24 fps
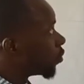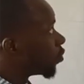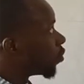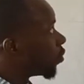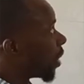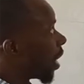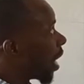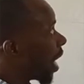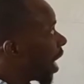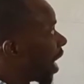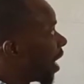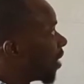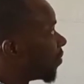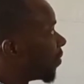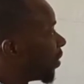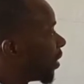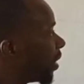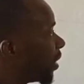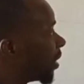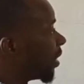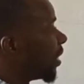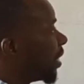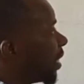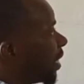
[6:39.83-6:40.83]
So we are
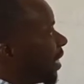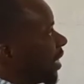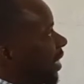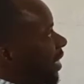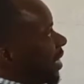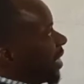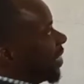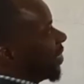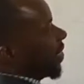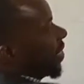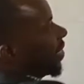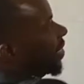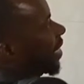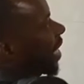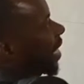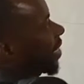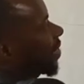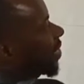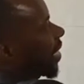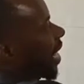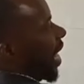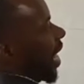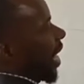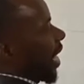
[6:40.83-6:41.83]
having, this is
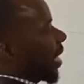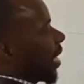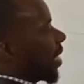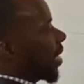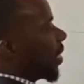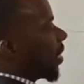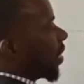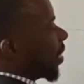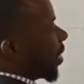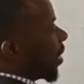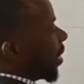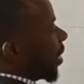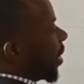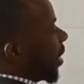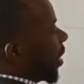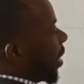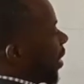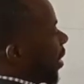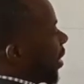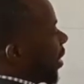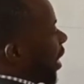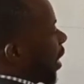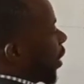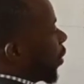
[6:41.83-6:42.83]
just like
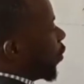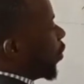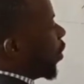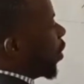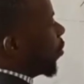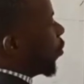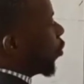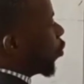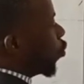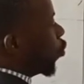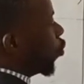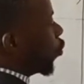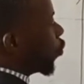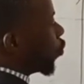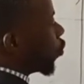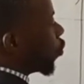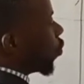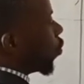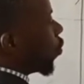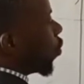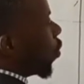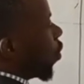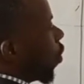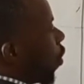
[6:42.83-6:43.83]
the cube root